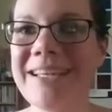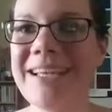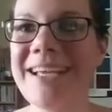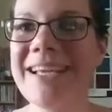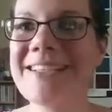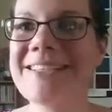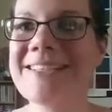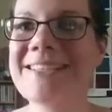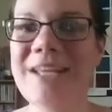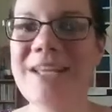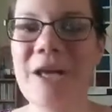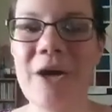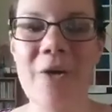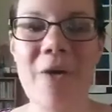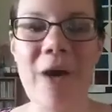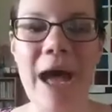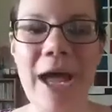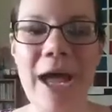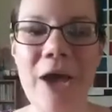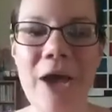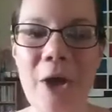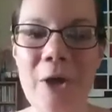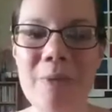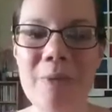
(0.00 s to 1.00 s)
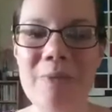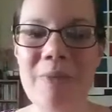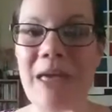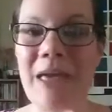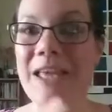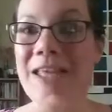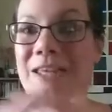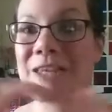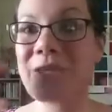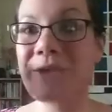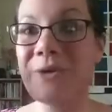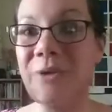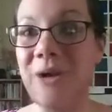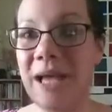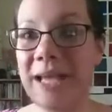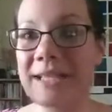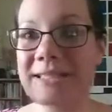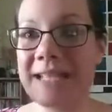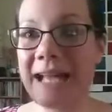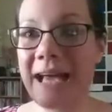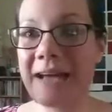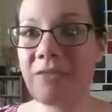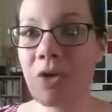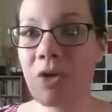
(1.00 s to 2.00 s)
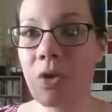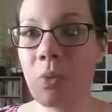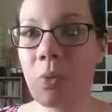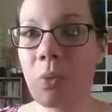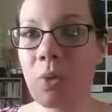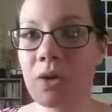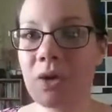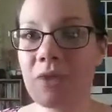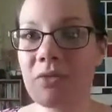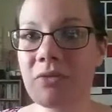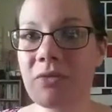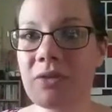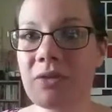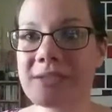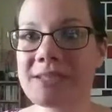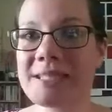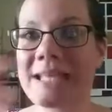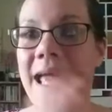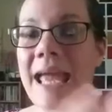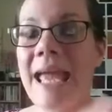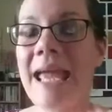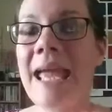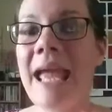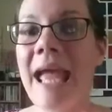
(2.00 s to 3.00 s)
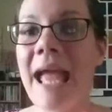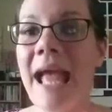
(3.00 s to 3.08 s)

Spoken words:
So I hope that you guys have a wonderful day,